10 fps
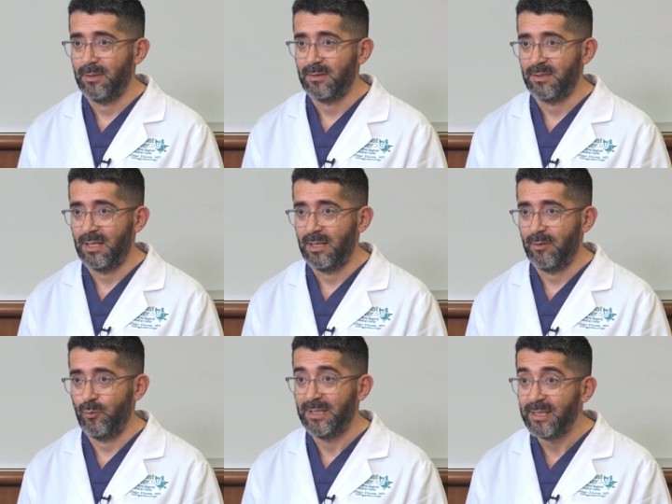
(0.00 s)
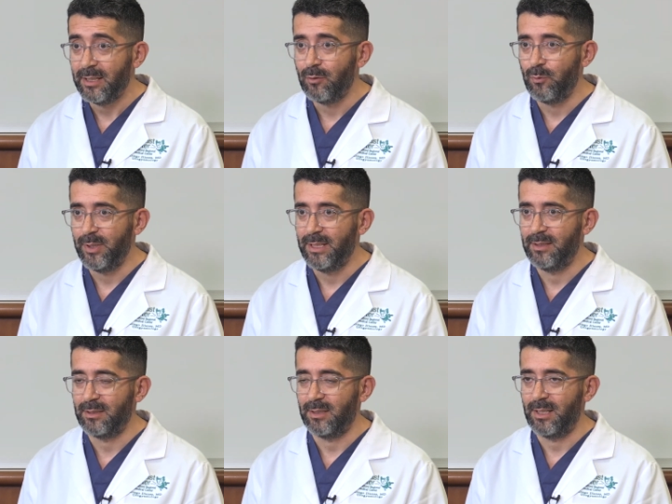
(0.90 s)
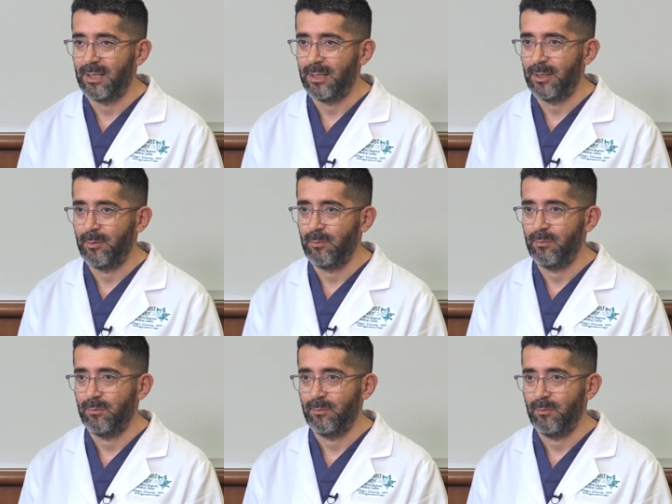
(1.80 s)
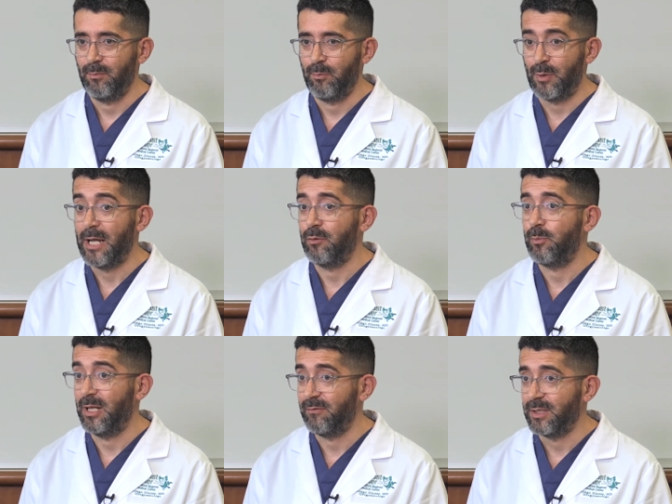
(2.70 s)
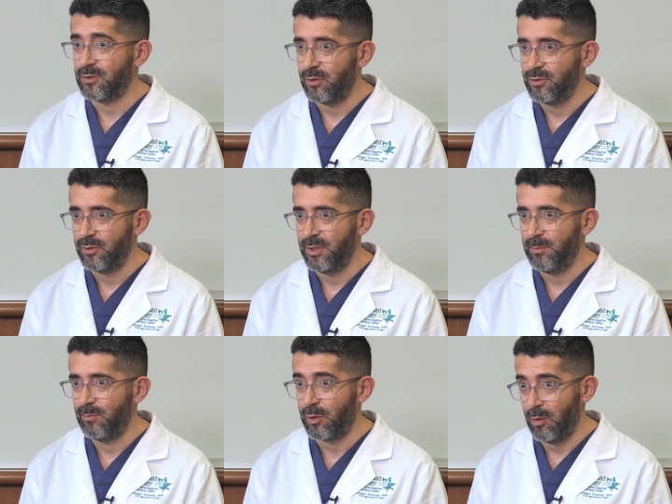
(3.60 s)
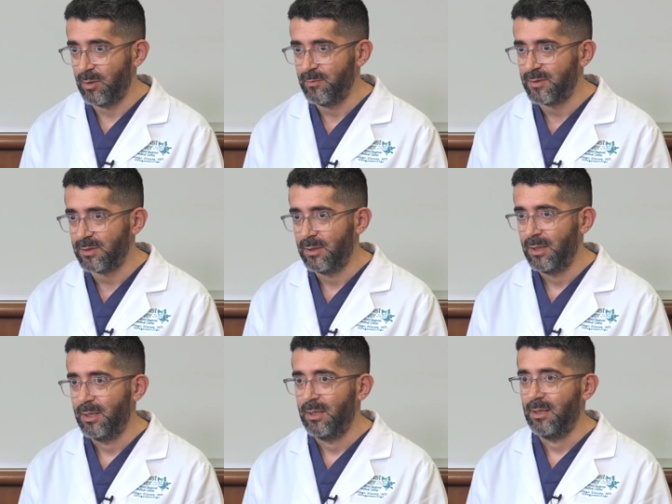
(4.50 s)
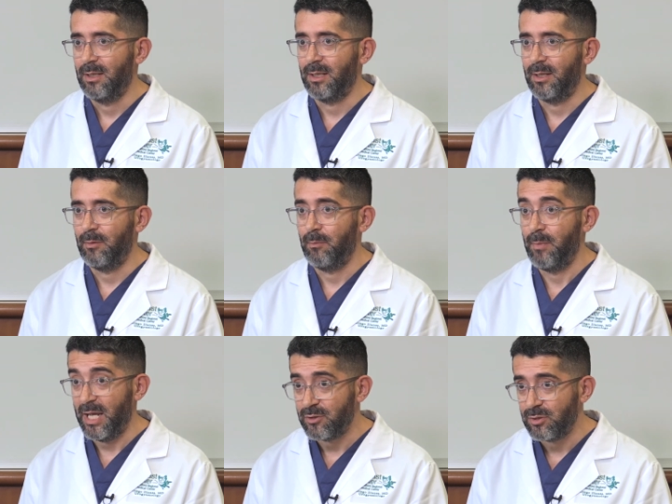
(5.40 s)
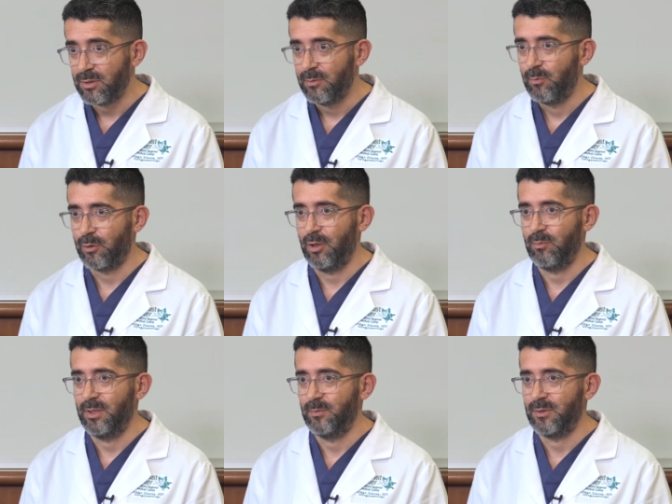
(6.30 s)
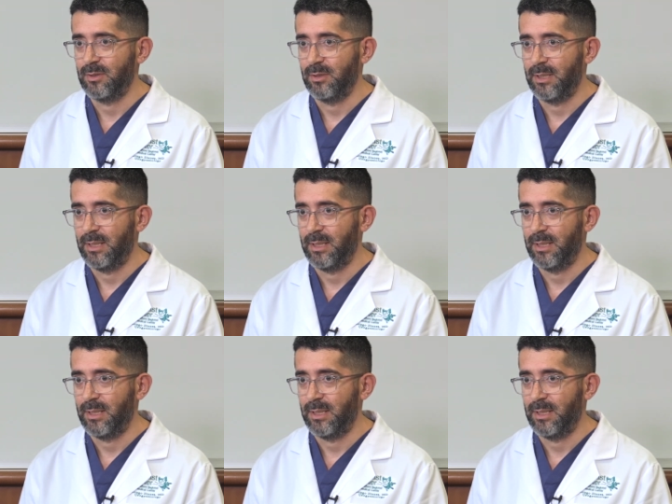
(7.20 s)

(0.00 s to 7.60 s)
So we deal with prior pelvic surgery problems, mesh problems.